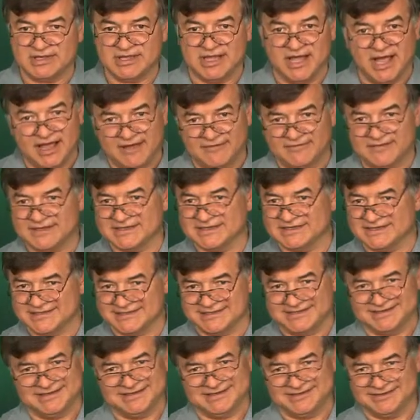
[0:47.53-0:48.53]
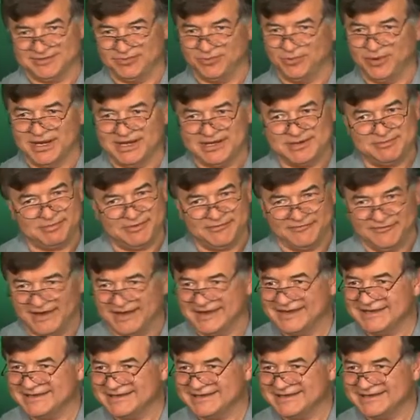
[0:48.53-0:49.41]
the obvious way to prevent